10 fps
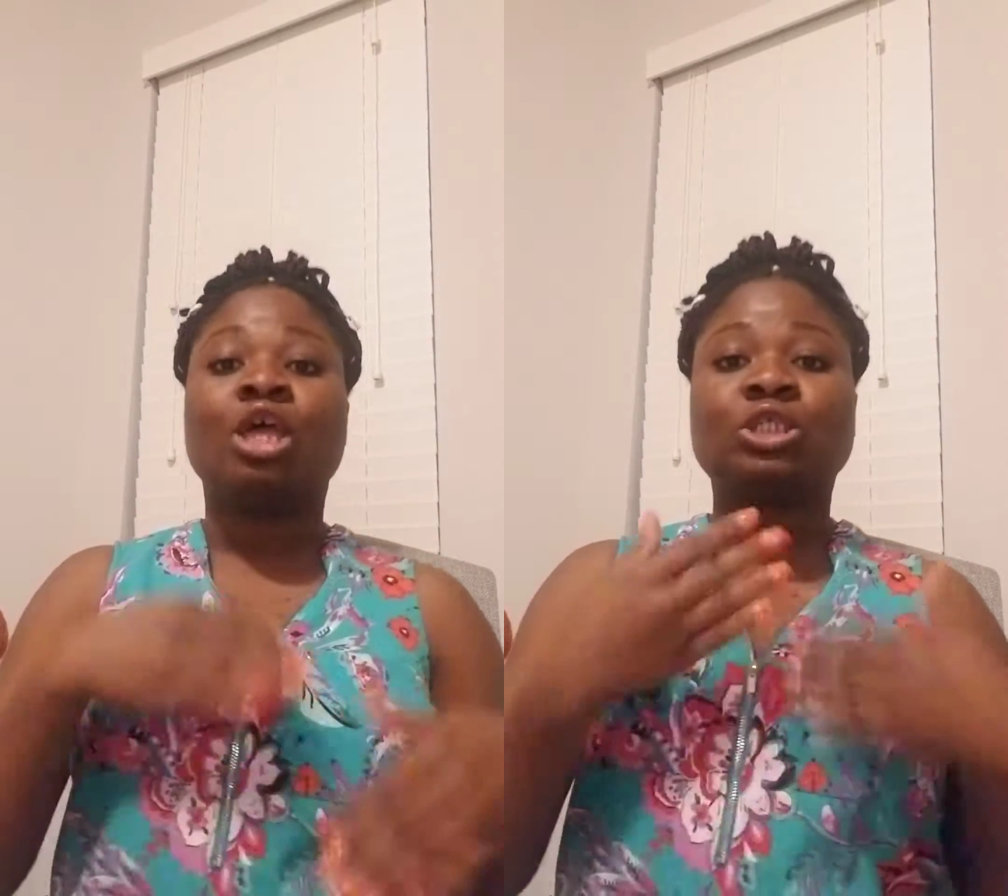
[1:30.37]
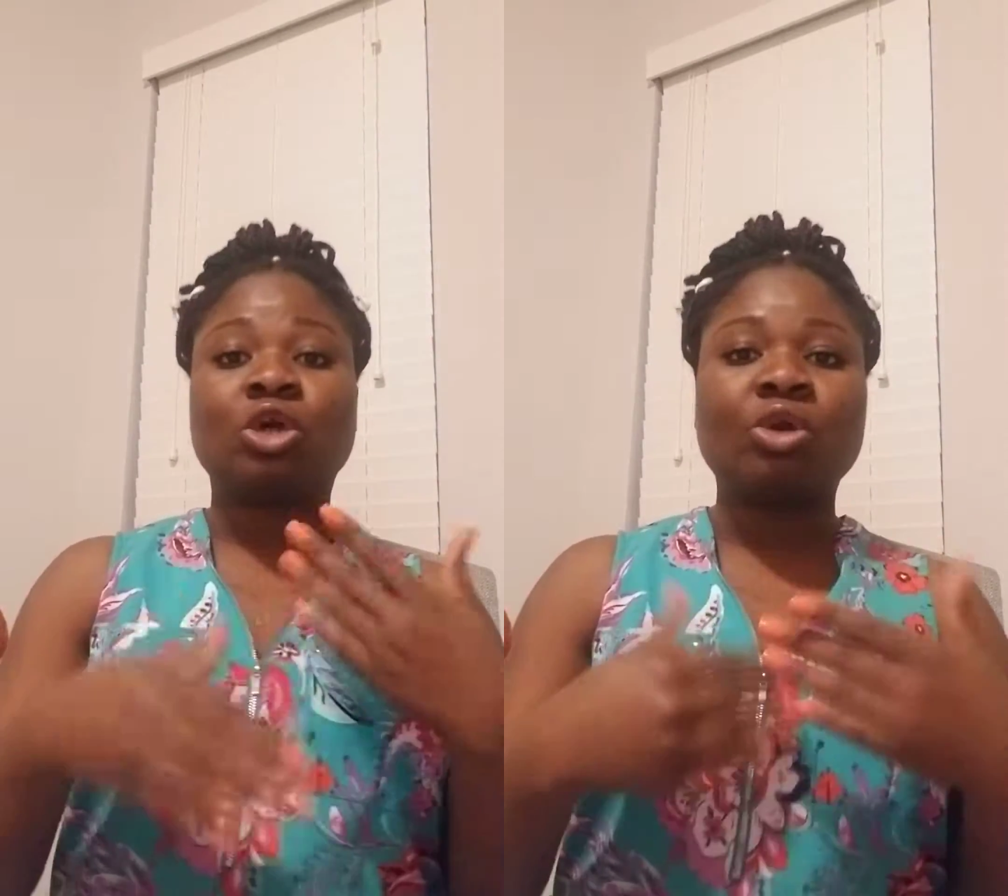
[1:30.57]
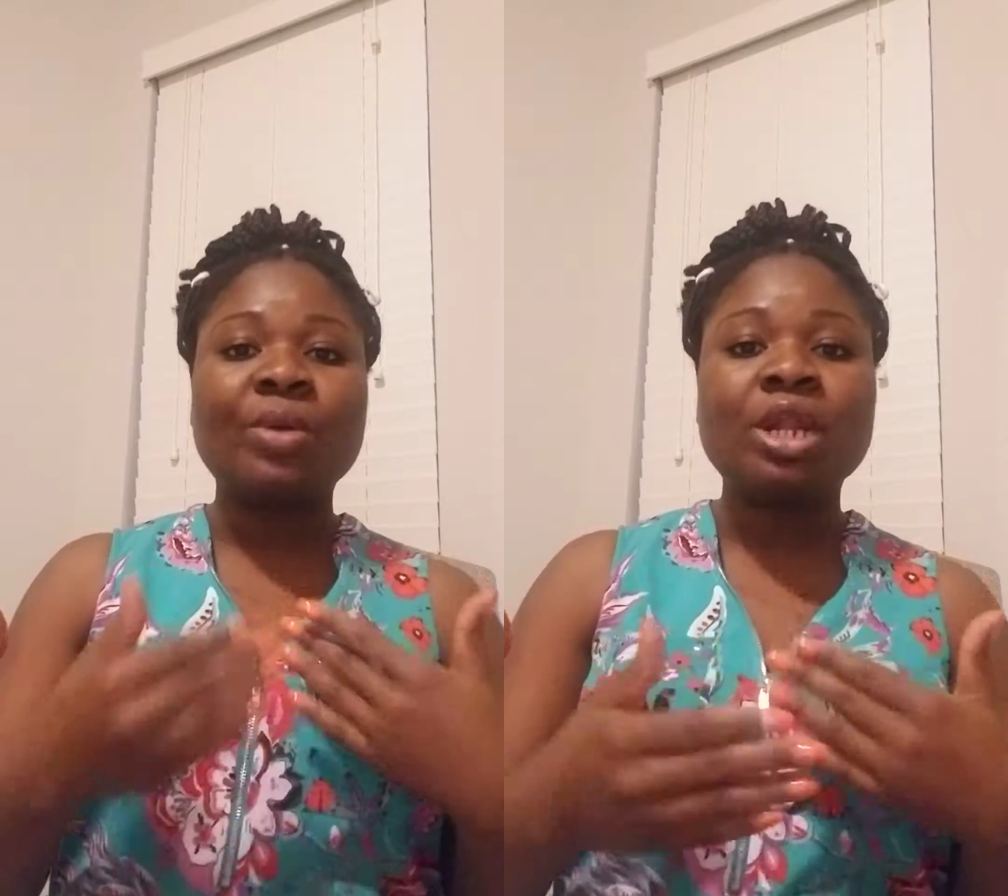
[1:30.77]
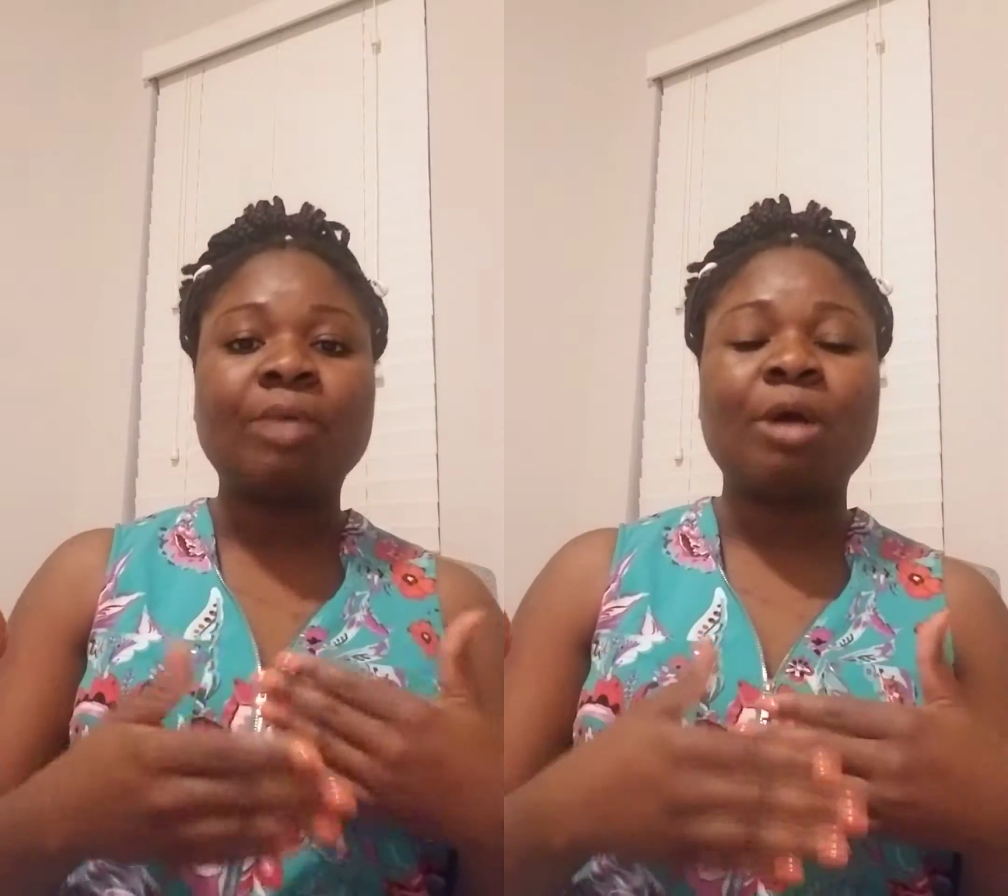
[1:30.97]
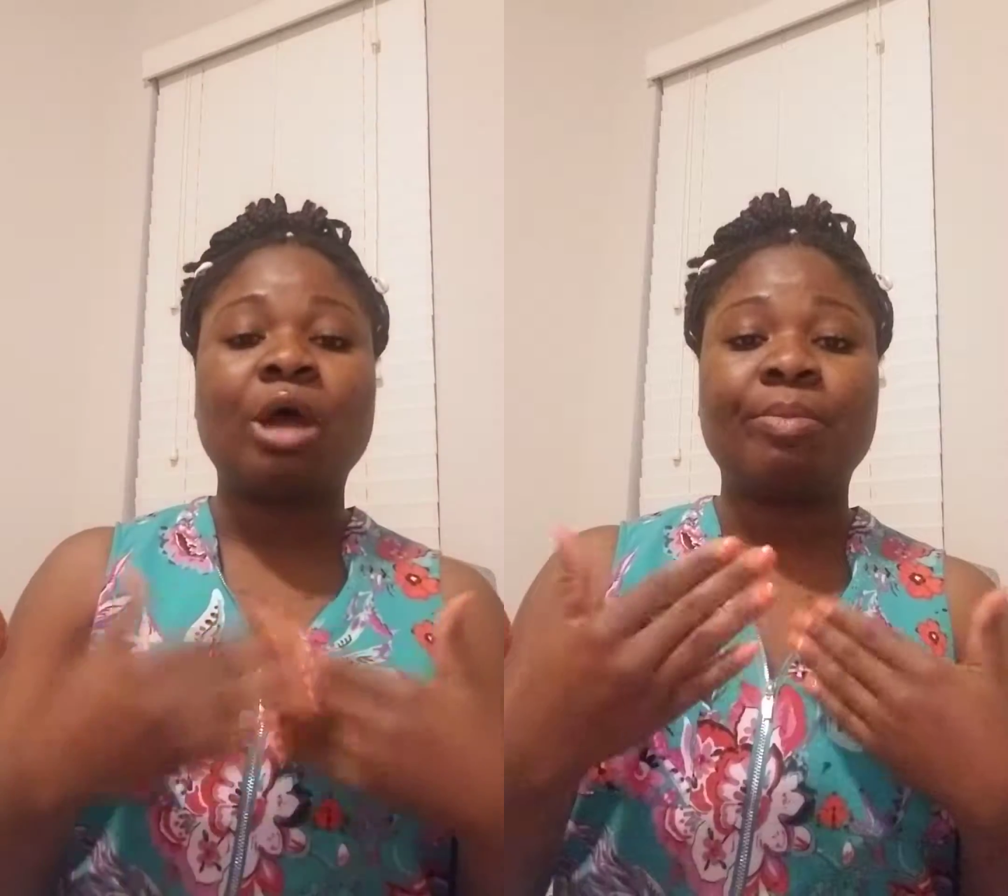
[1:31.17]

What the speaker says: So growing up, our